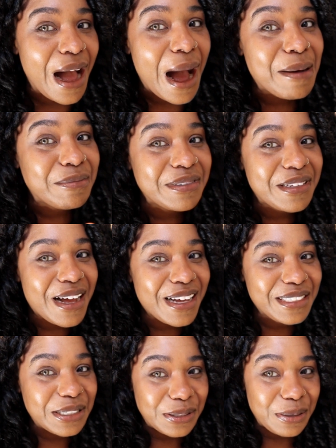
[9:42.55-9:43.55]
I'm
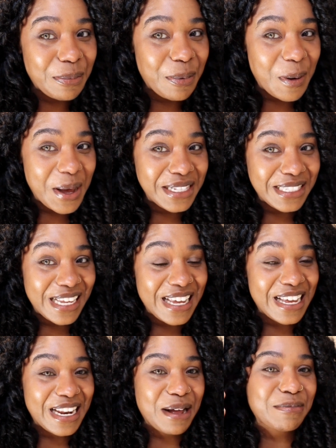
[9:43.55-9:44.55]
not
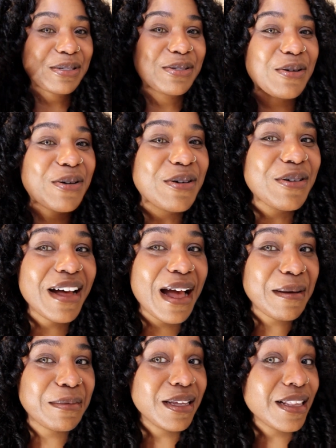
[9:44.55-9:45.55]
disappointed. I'm so
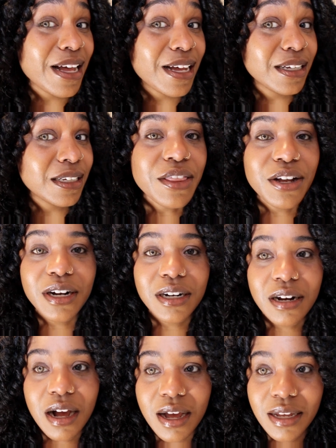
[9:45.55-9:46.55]
happy that they're
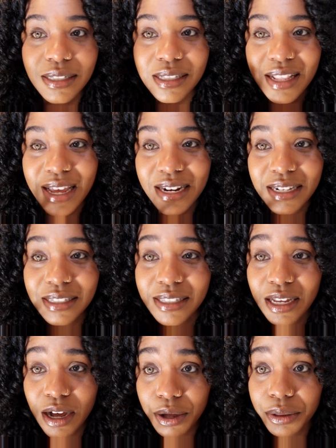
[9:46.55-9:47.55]
not as light as
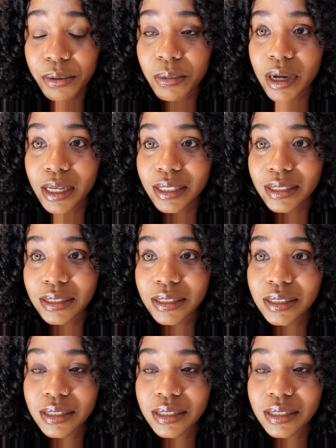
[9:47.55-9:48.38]
the other ones.